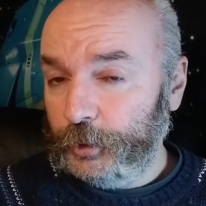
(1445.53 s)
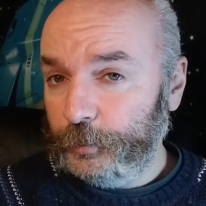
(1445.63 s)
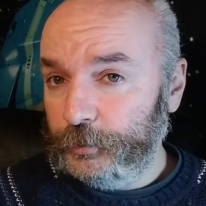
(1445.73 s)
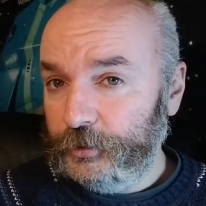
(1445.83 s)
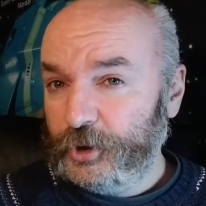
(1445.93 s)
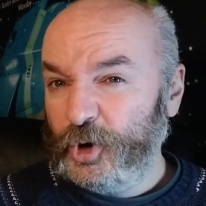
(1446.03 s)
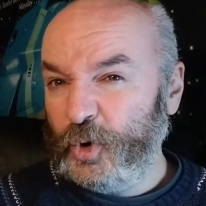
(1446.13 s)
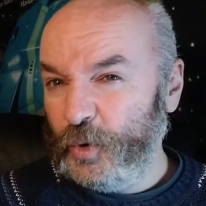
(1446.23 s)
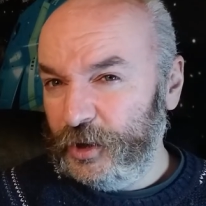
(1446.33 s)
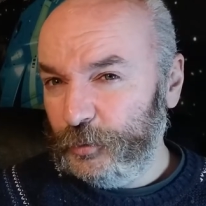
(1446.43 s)
popular,
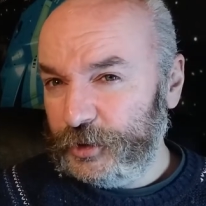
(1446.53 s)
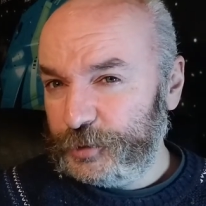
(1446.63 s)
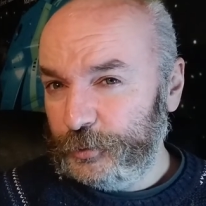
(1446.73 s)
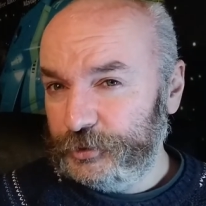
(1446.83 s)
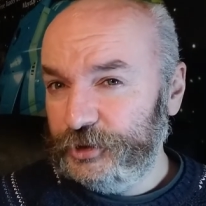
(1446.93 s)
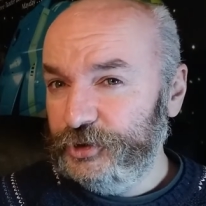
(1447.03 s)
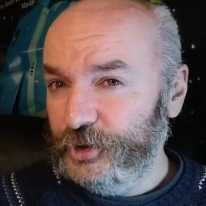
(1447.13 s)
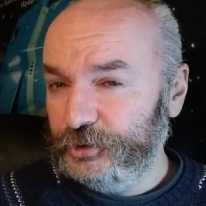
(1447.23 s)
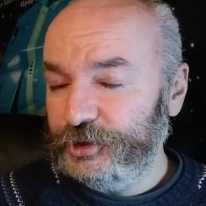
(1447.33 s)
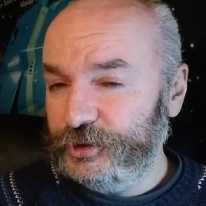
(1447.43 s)
quite well supported,
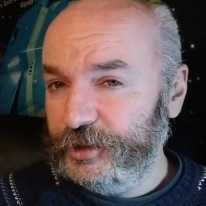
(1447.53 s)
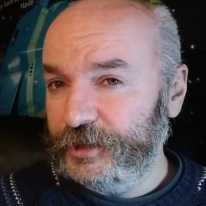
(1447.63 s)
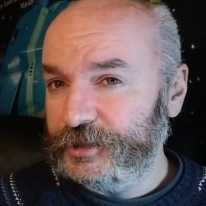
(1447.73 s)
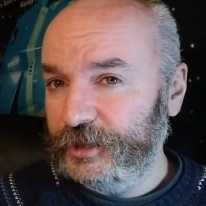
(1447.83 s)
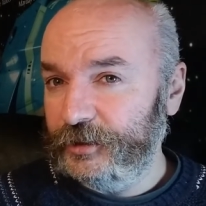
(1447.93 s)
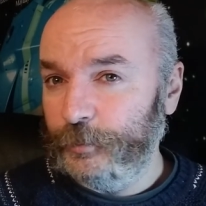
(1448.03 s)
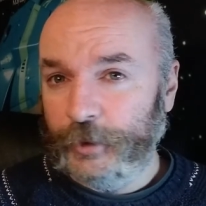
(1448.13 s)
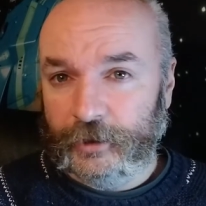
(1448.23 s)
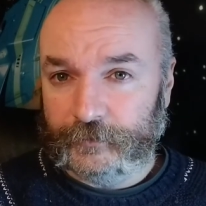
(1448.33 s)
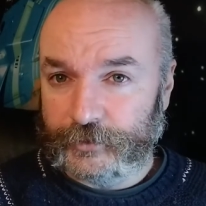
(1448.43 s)
not to the extent that
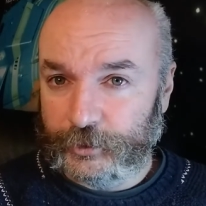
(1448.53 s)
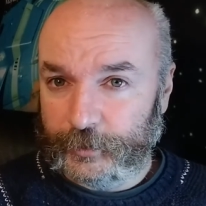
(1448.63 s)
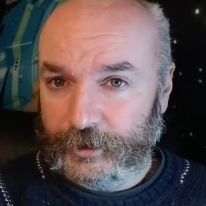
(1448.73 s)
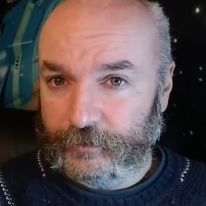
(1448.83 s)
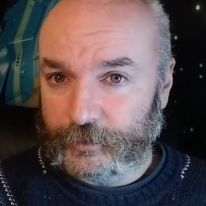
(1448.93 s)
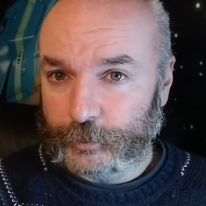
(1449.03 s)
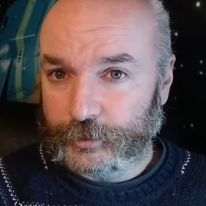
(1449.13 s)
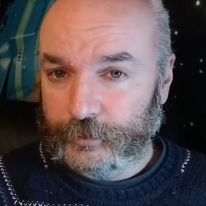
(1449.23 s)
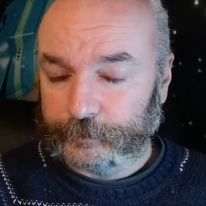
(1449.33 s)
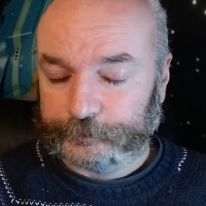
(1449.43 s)
Marvel Superheroes was.